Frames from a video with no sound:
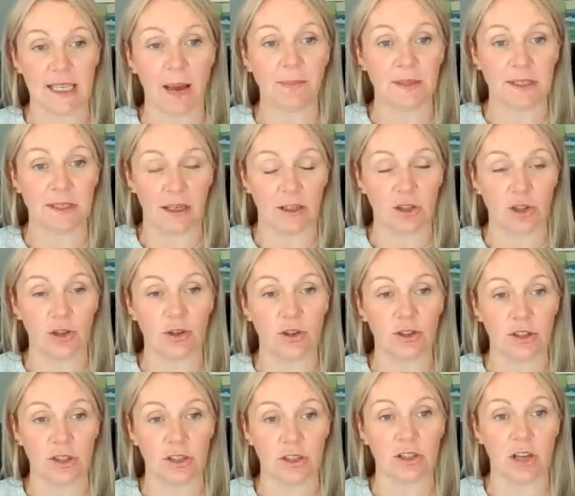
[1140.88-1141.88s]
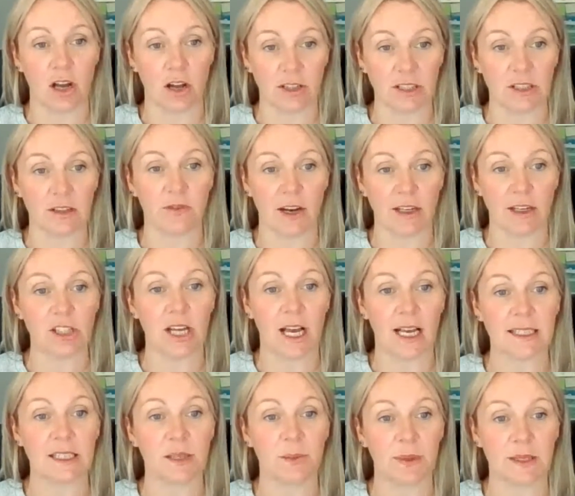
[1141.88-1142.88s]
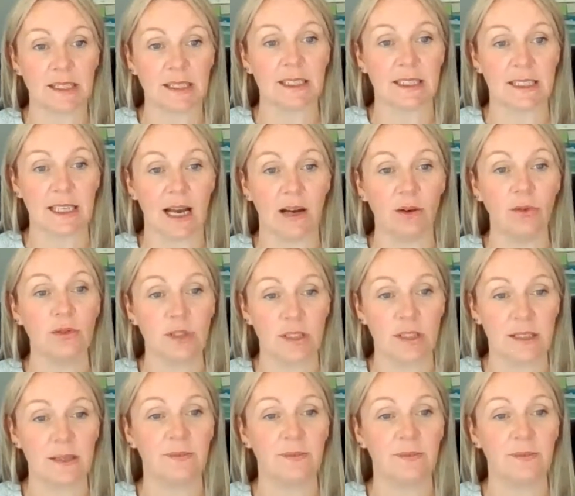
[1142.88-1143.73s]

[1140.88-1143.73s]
steps that I took to start to franchise the business out.